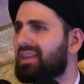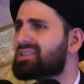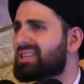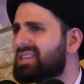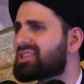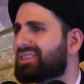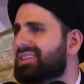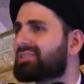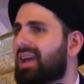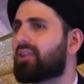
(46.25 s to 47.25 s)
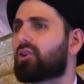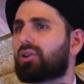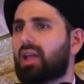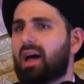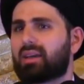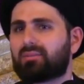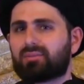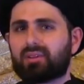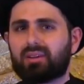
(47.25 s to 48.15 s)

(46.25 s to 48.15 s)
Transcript: is he still dead or alive?